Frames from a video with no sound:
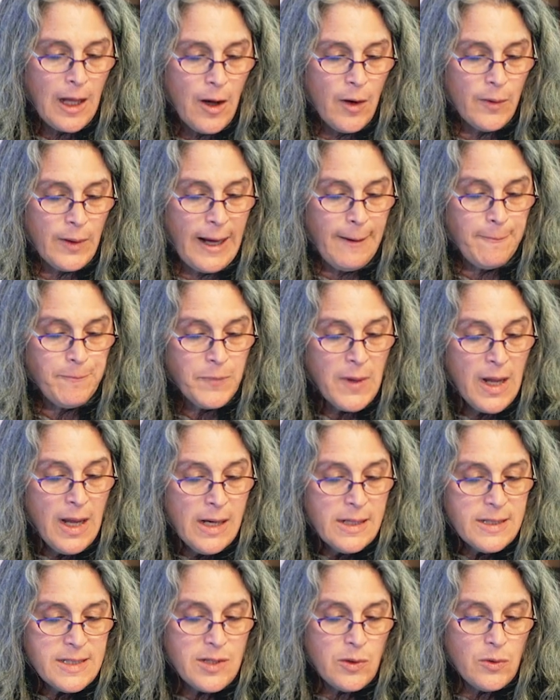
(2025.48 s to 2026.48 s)
Okay,
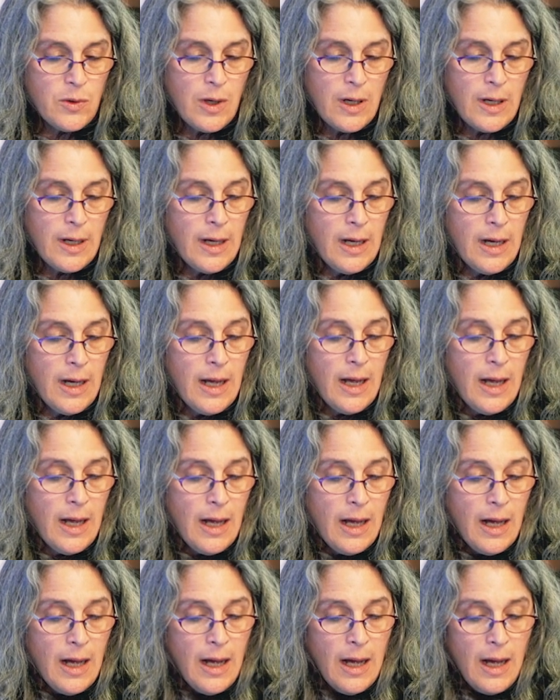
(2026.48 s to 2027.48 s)
so
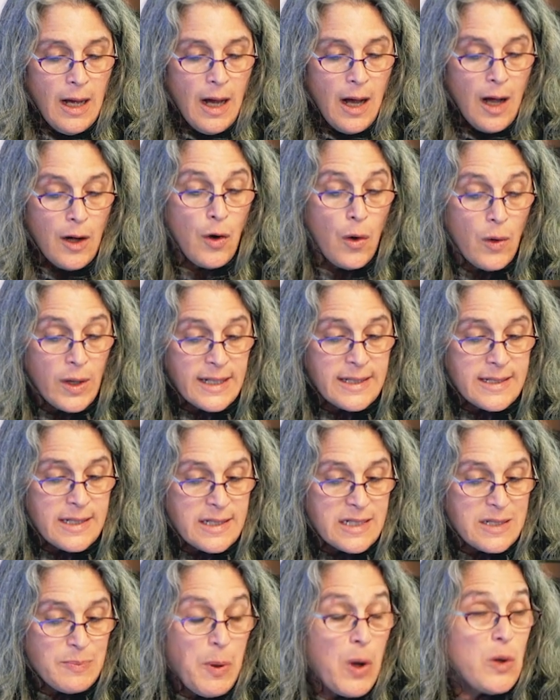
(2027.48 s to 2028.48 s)
according to
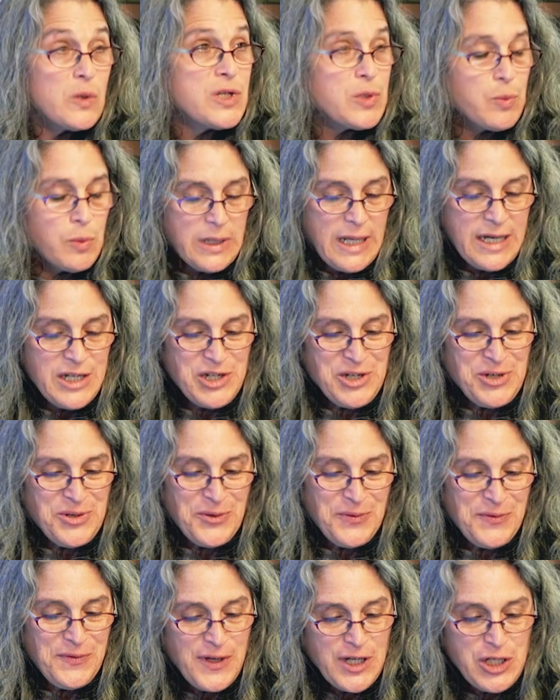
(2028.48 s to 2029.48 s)
this
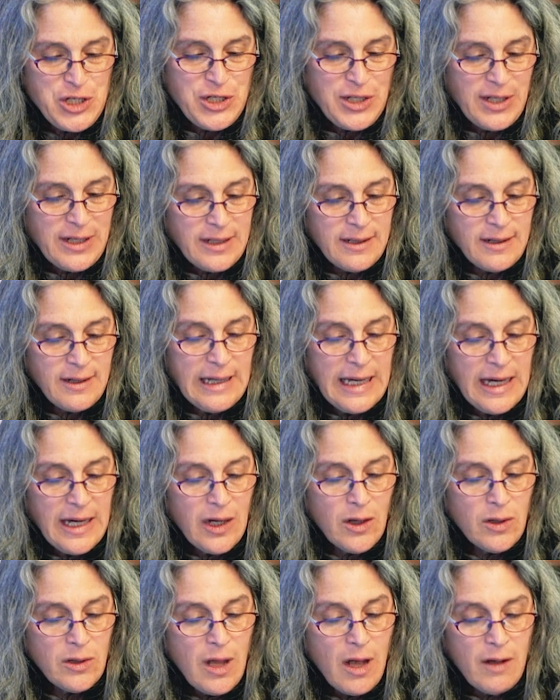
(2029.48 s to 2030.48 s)
post-relational fiction,
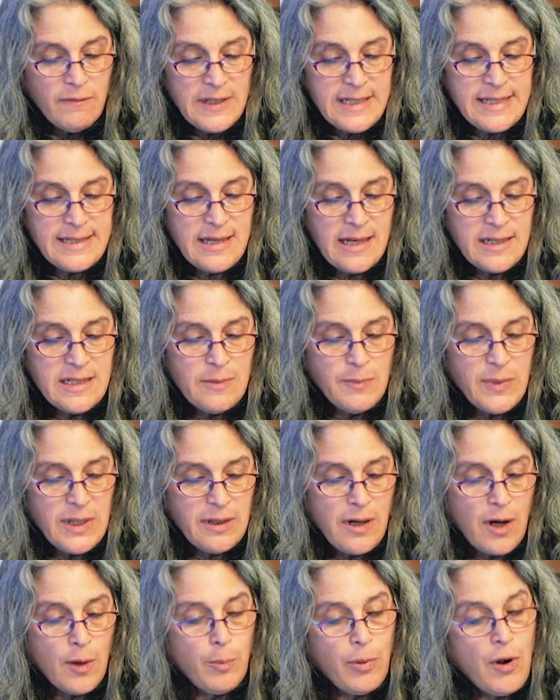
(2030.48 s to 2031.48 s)
care, love, and
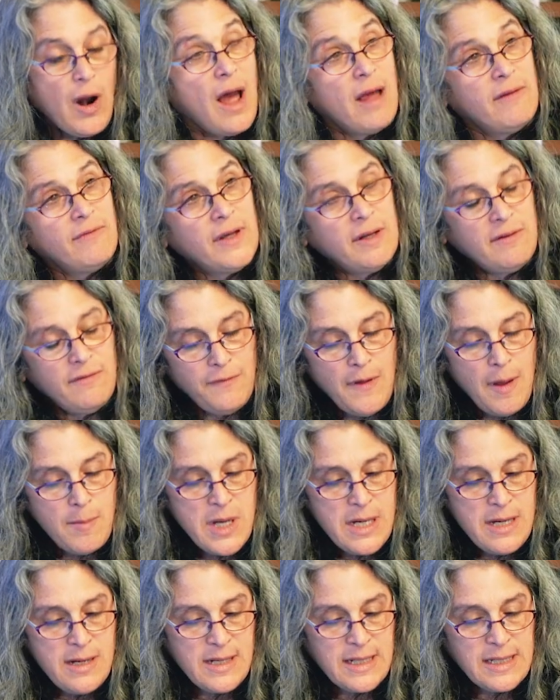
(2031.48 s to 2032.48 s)
sentiment are private,
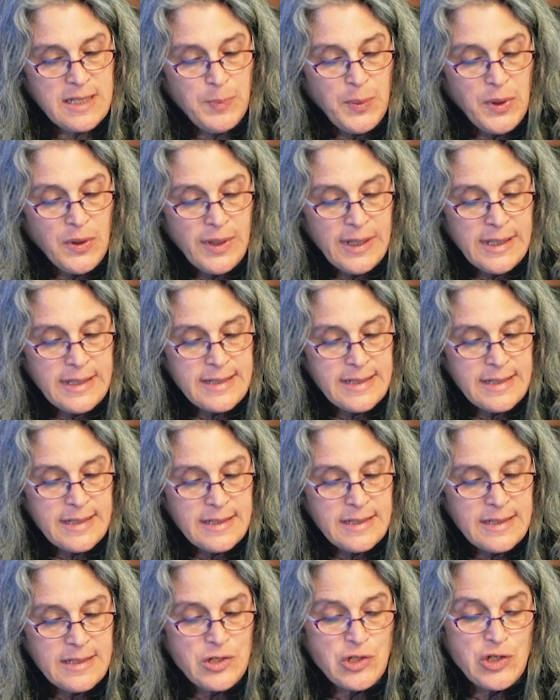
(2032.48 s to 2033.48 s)
feminine
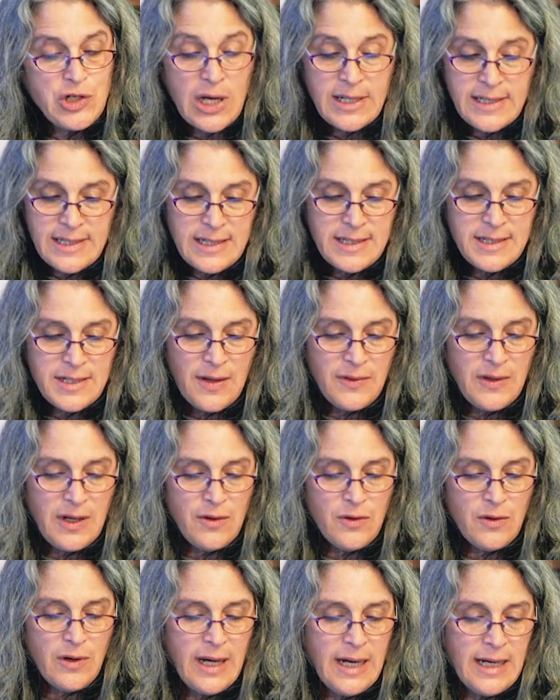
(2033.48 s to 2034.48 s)
experiences. Justice, on the
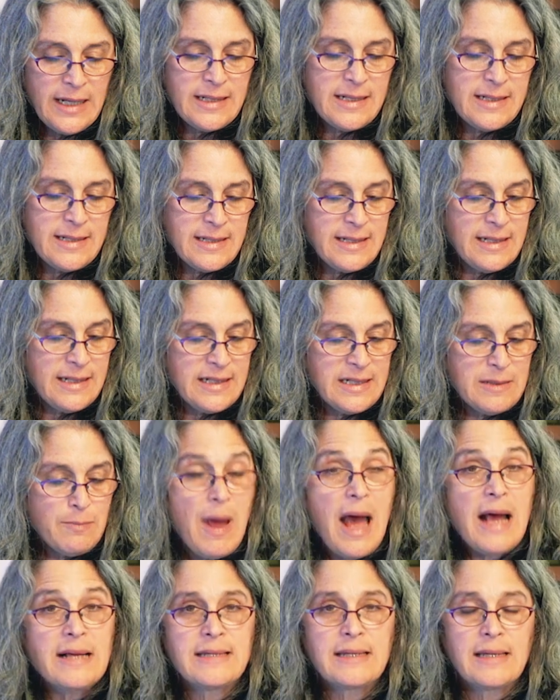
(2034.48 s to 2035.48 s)
other hand, is seen as
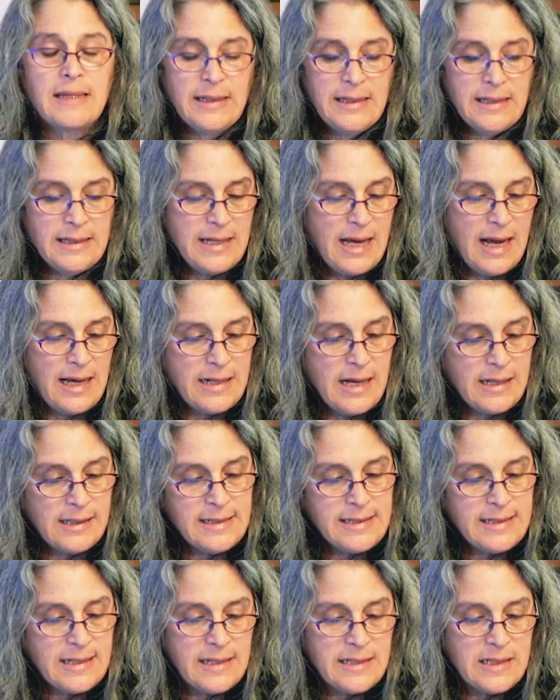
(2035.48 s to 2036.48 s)
masculine and
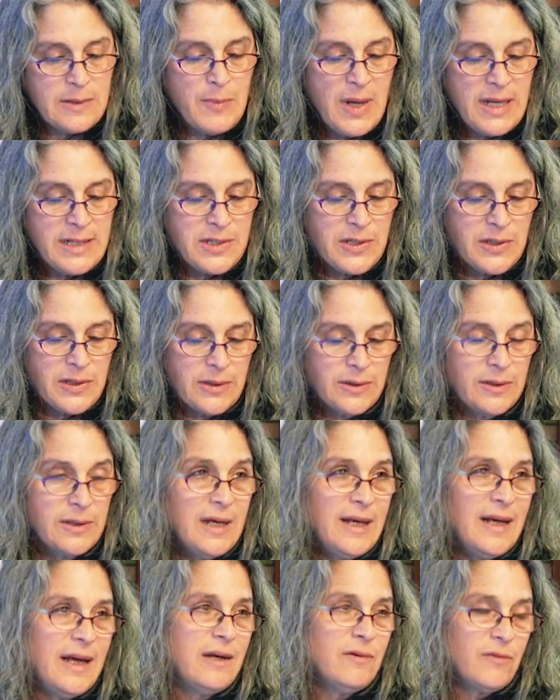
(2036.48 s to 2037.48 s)
unsentimental.
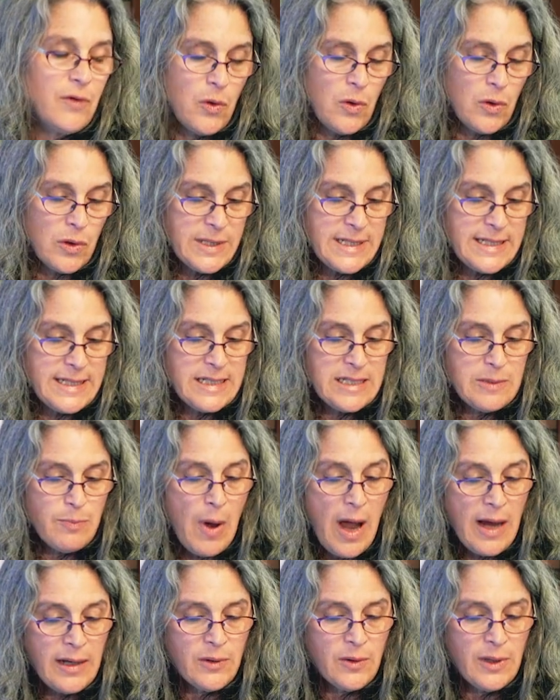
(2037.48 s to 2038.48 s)
And of course, this
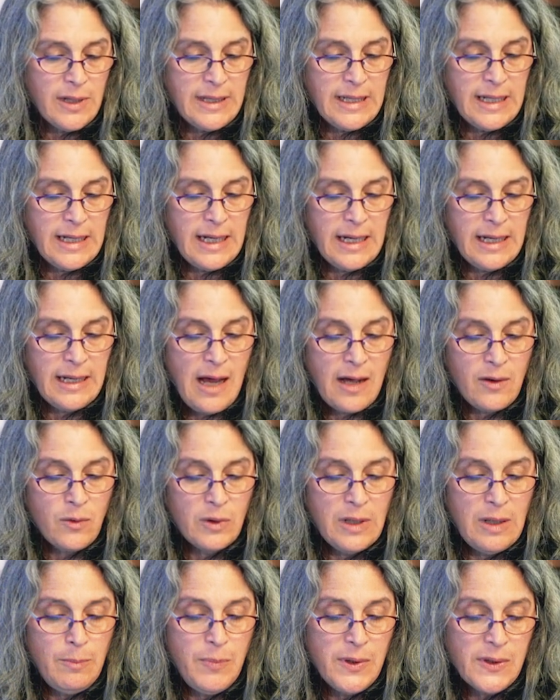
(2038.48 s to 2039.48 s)
binary thinking not
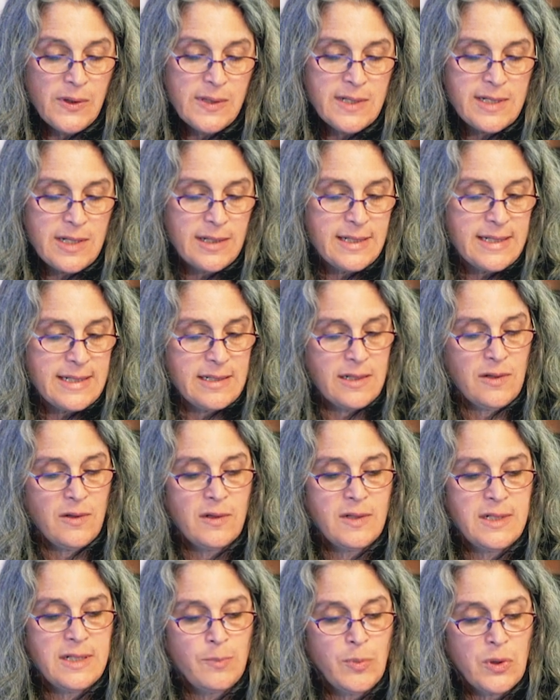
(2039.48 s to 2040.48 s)
only builds on
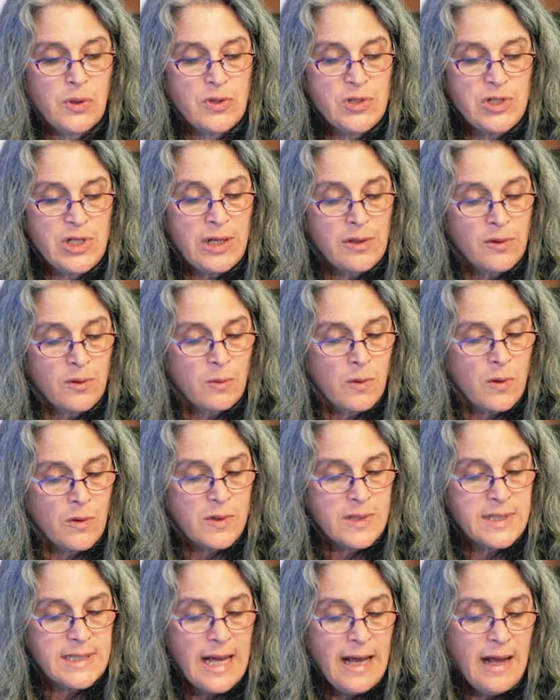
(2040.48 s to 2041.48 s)
stereotypical gender
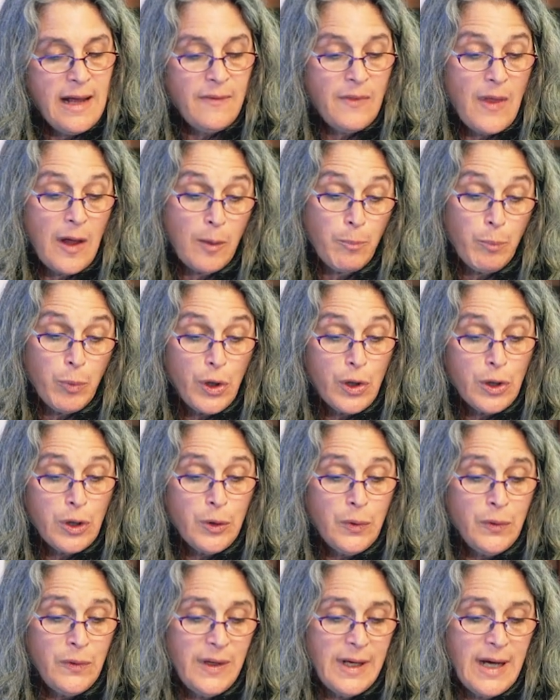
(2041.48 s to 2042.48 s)
roles that
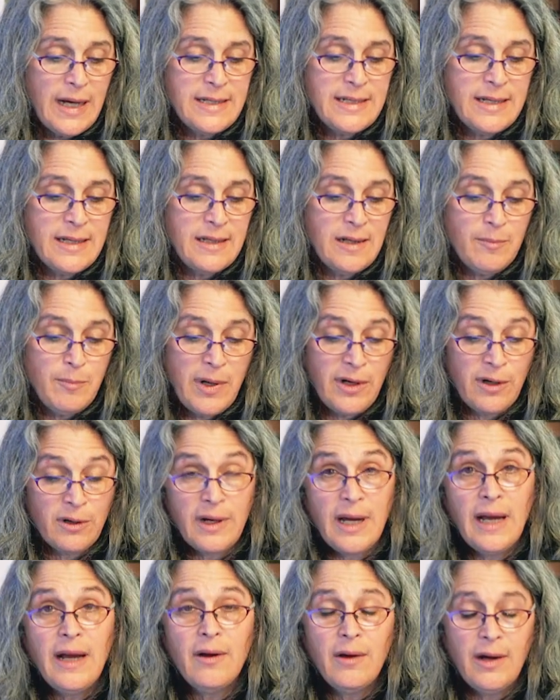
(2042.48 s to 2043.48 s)
preclude the idea that men are
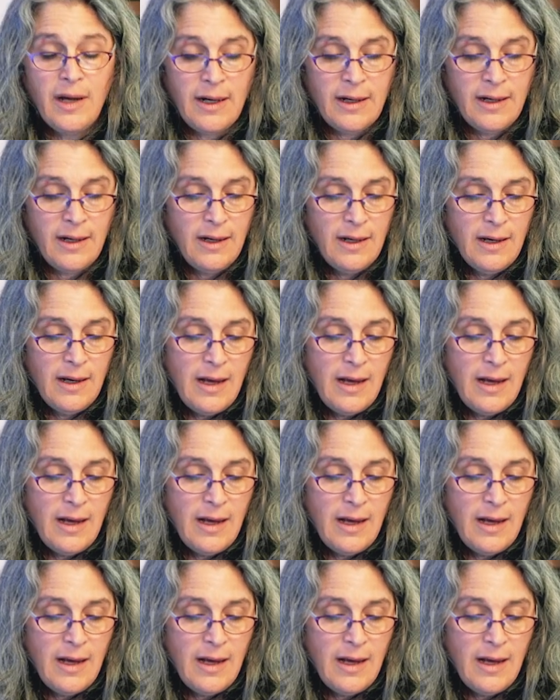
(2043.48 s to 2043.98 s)
caring